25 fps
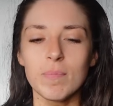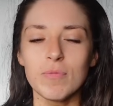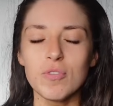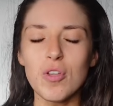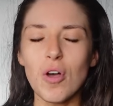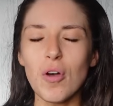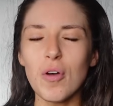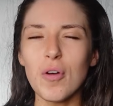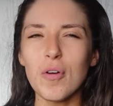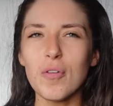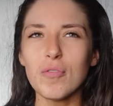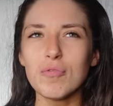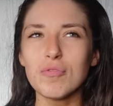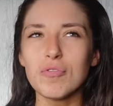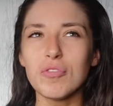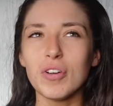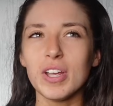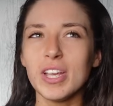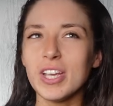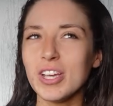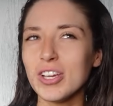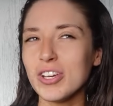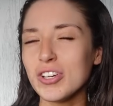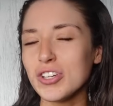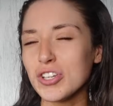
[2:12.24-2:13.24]
not
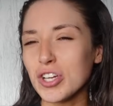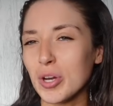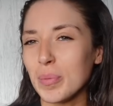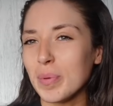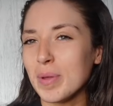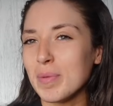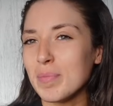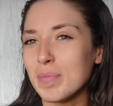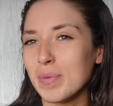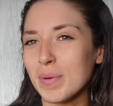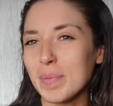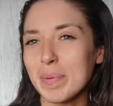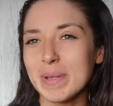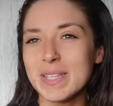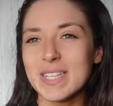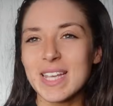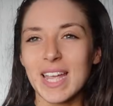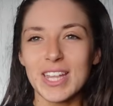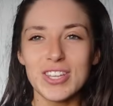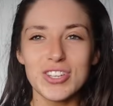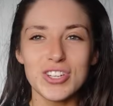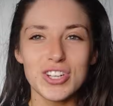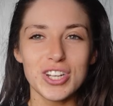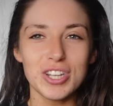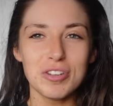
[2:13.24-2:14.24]
ring shopping, but
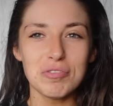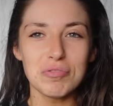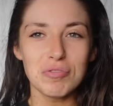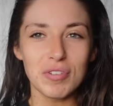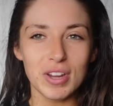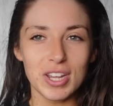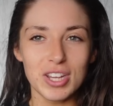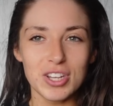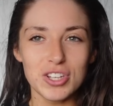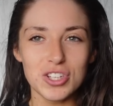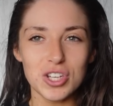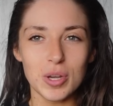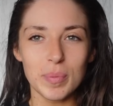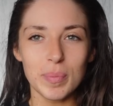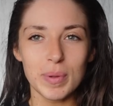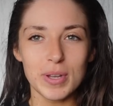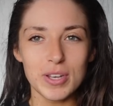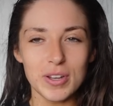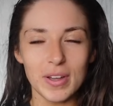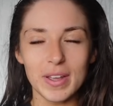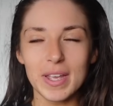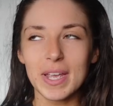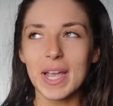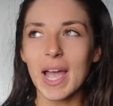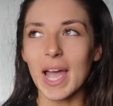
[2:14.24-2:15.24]
potentially ring shopping,
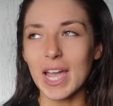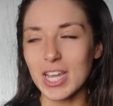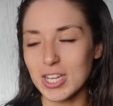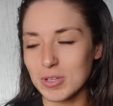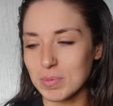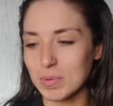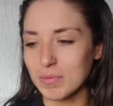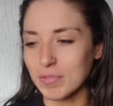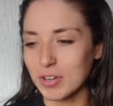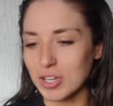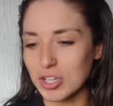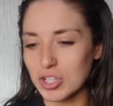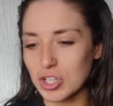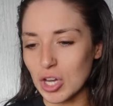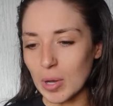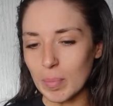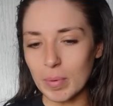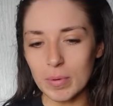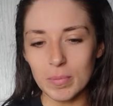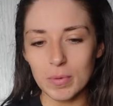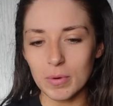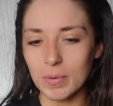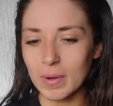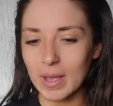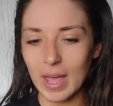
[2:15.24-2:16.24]
not engagement ring
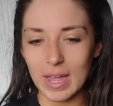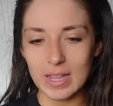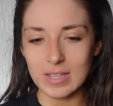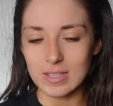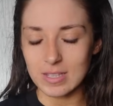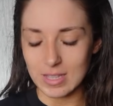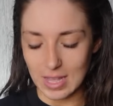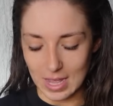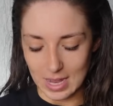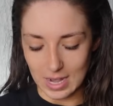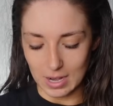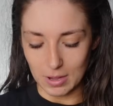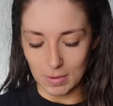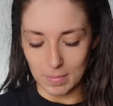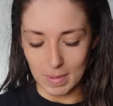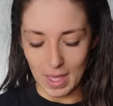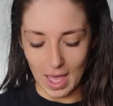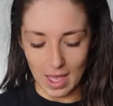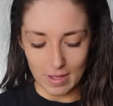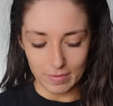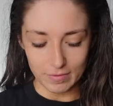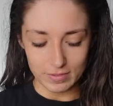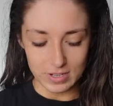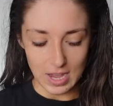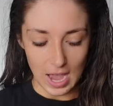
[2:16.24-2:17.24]
shopping, but we'll get into that a little bit
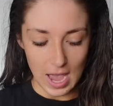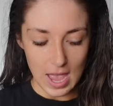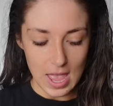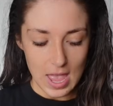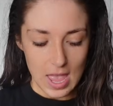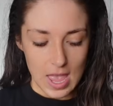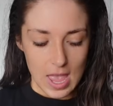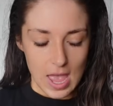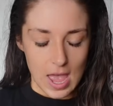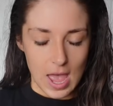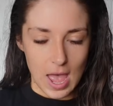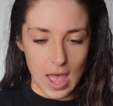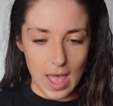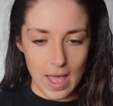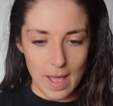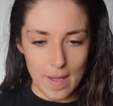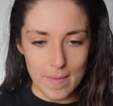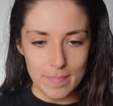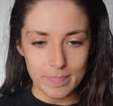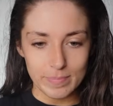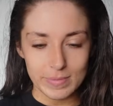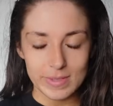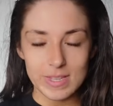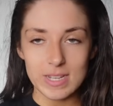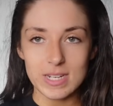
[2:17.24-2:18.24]
after
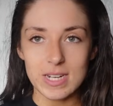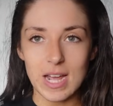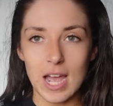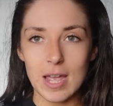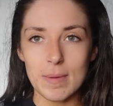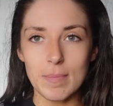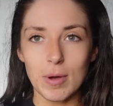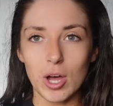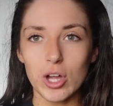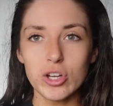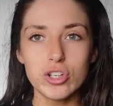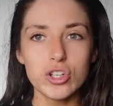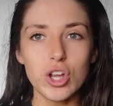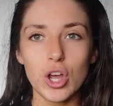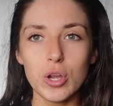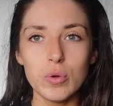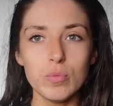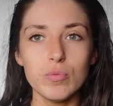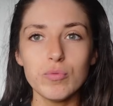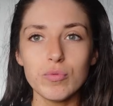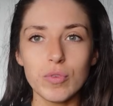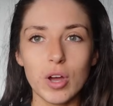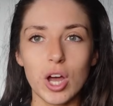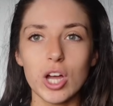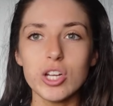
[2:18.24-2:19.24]
um, today. But I
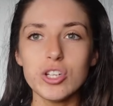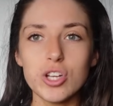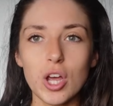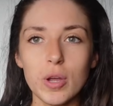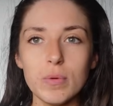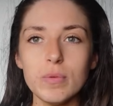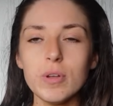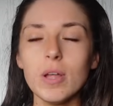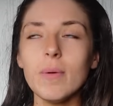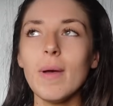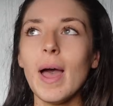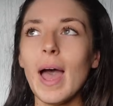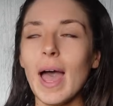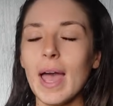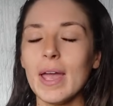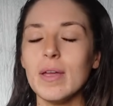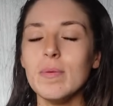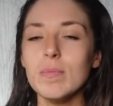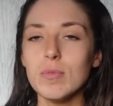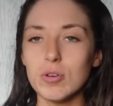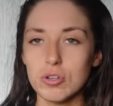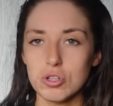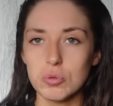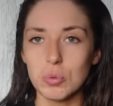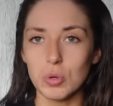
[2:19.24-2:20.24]
don't, I don't know how
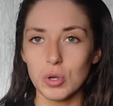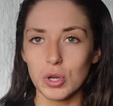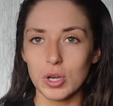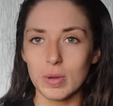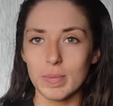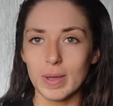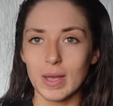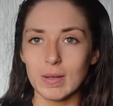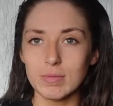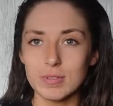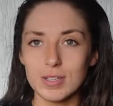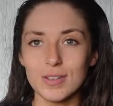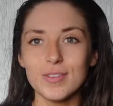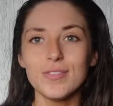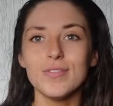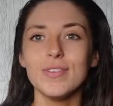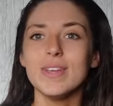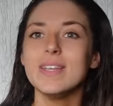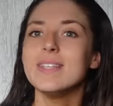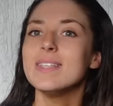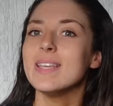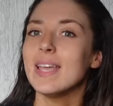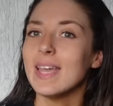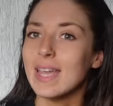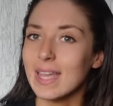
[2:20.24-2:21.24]
much we're going to be able to
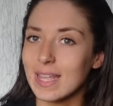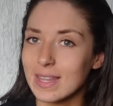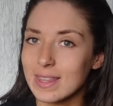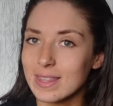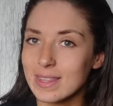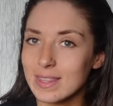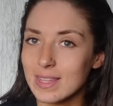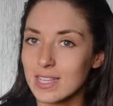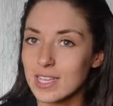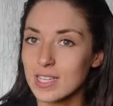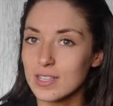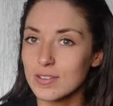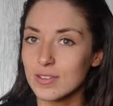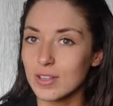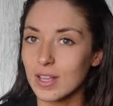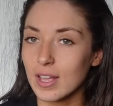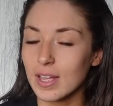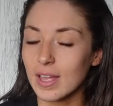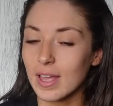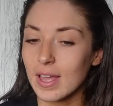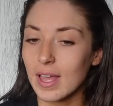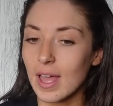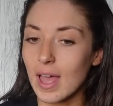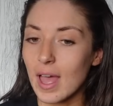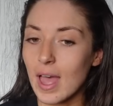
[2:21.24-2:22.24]
fit in this
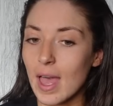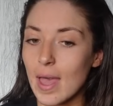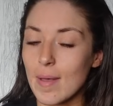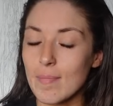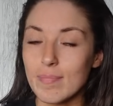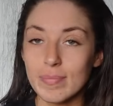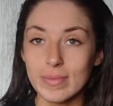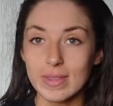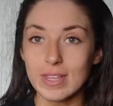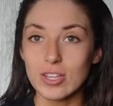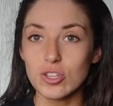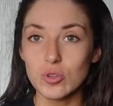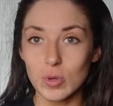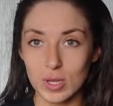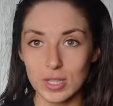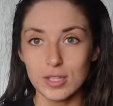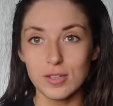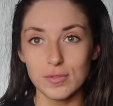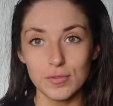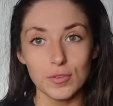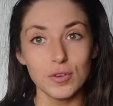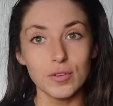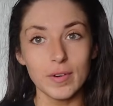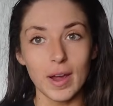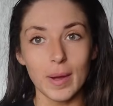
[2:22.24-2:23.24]
um,
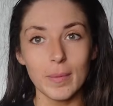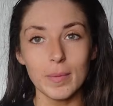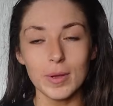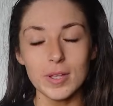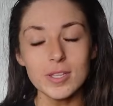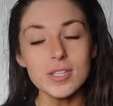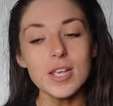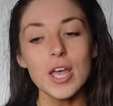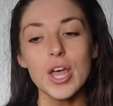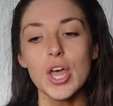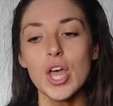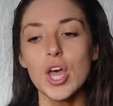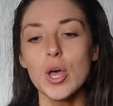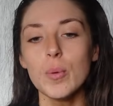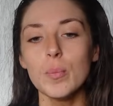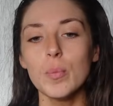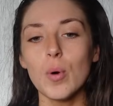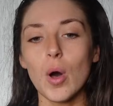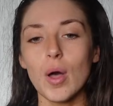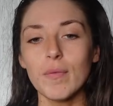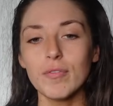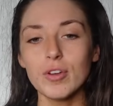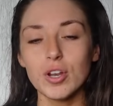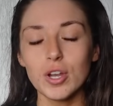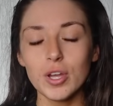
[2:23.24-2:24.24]
24 hours.
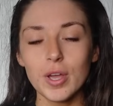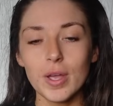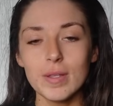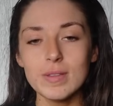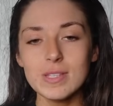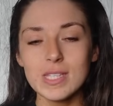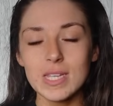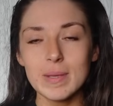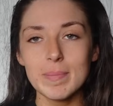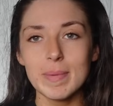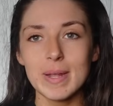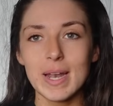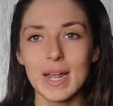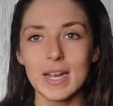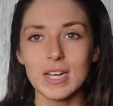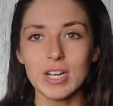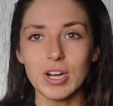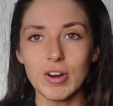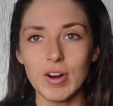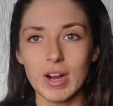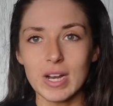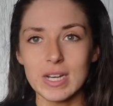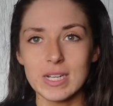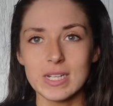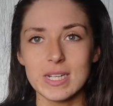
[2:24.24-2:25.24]
But I've got to go and see my nan
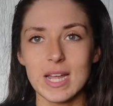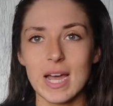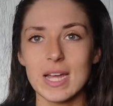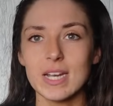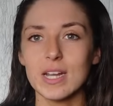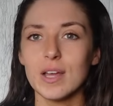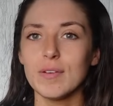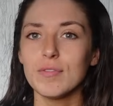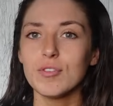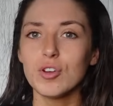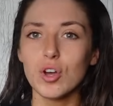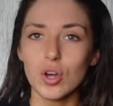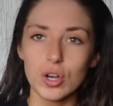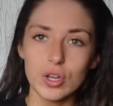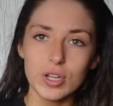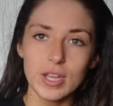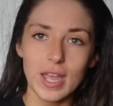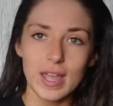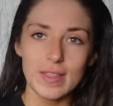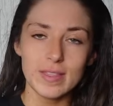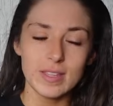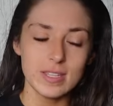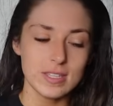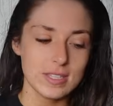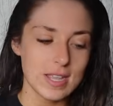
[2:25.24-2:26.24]
and granddad. I've got to
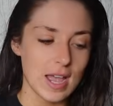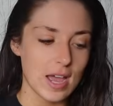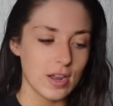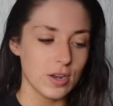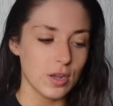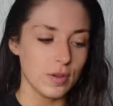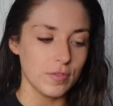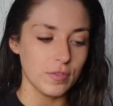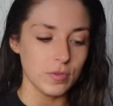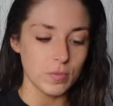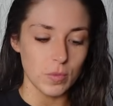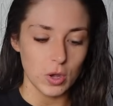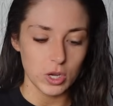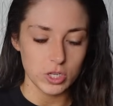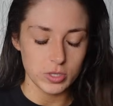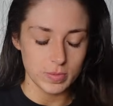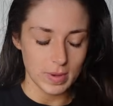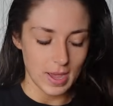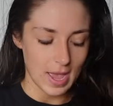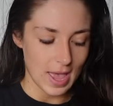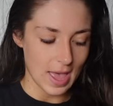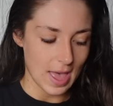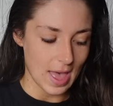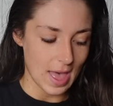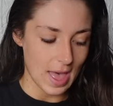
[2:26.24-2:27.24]
get this tan off and wash
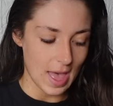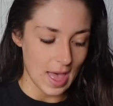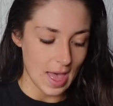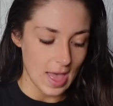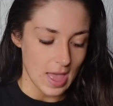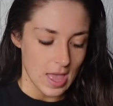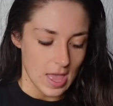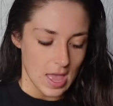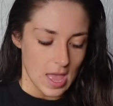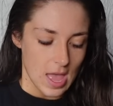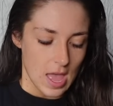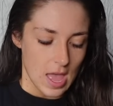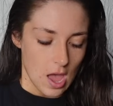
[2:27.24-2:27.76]
my hair.